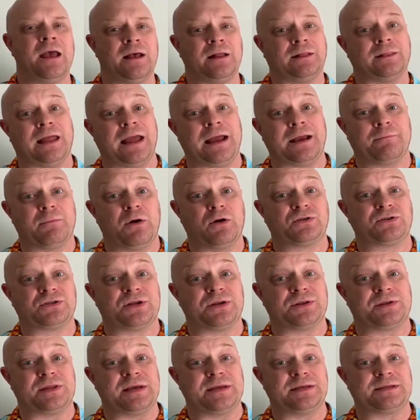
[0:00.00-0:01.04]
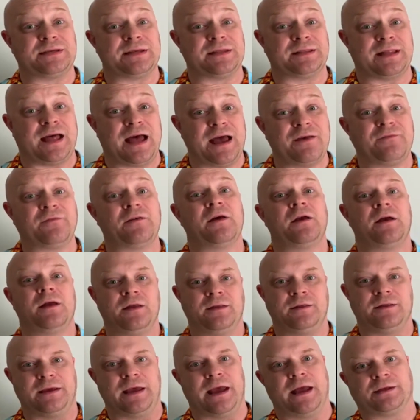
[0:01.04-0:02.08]
Like most good things in life,
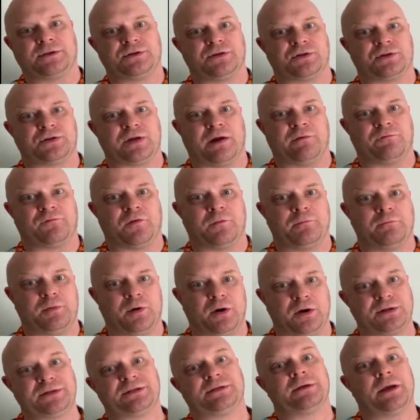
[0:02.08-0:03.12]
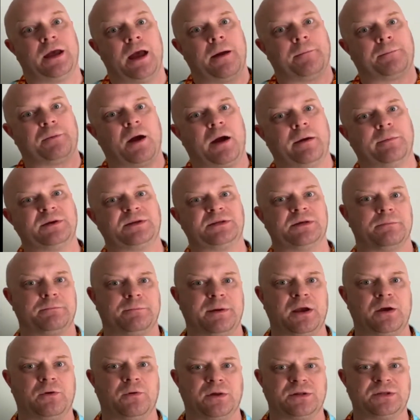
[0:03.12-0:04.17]
the answers come from books and probably some
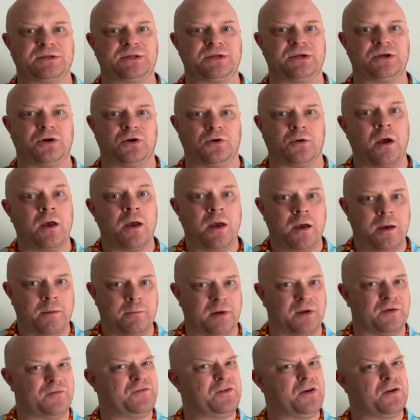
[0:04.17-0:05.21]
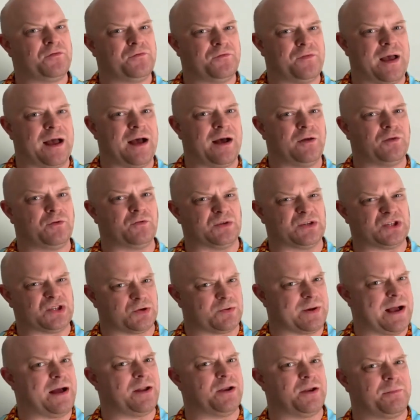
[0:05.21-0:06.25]
big ones too. But if you're
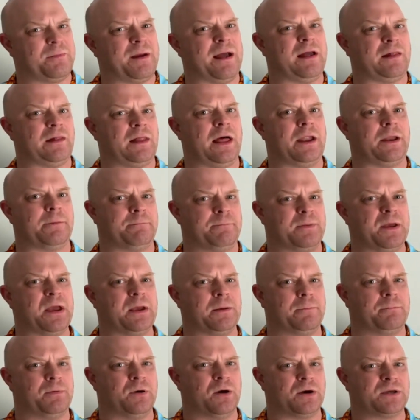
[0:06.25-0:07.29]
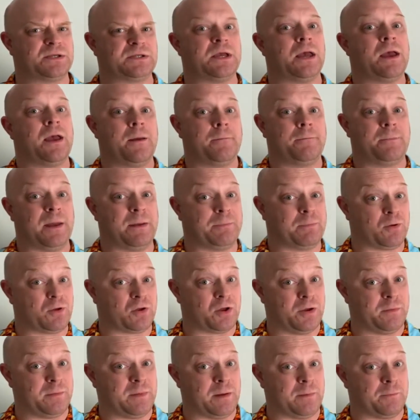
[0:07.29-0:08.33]
surrounded by a lot of big books, people are
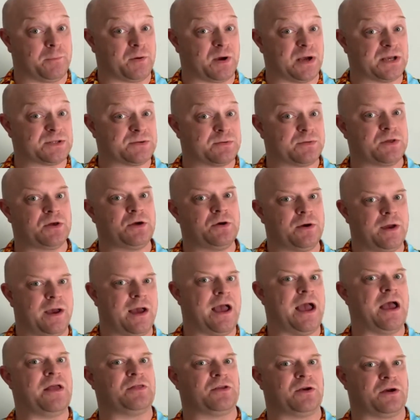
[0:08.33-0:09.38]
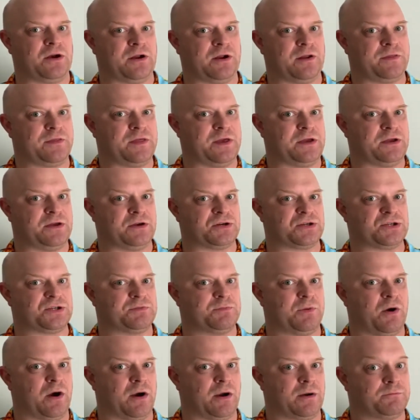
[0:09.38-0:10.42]
going to be impressed with you, and they're going to think you're
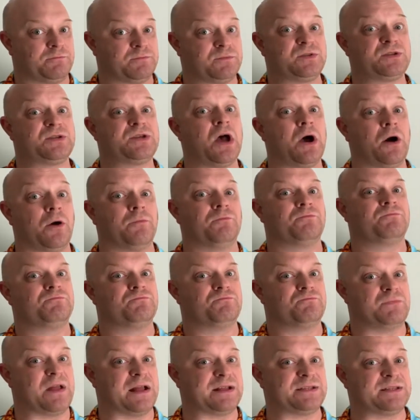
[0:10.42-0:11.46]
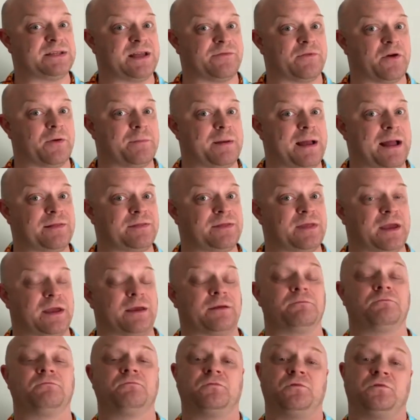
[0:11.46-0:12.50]
smart. So, that's never a bad
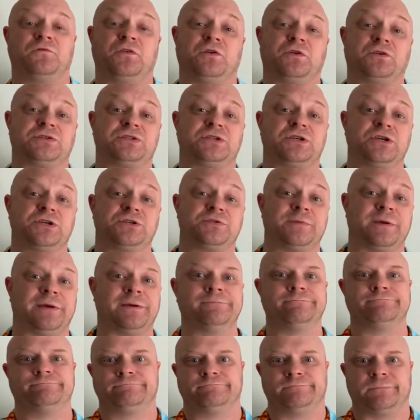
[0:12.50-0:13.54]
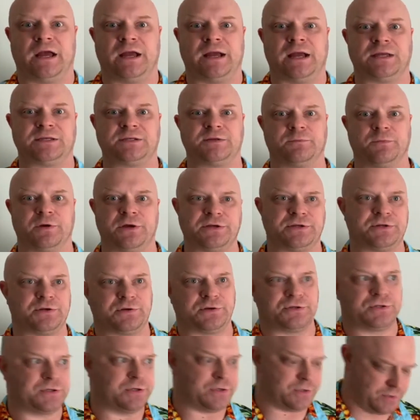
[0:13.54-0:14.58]
thing. If you'll excuse me, I got some
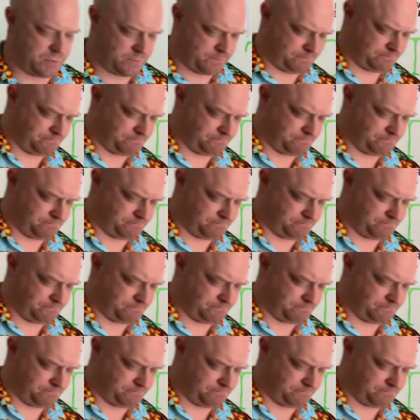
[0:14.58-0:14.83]
research to do.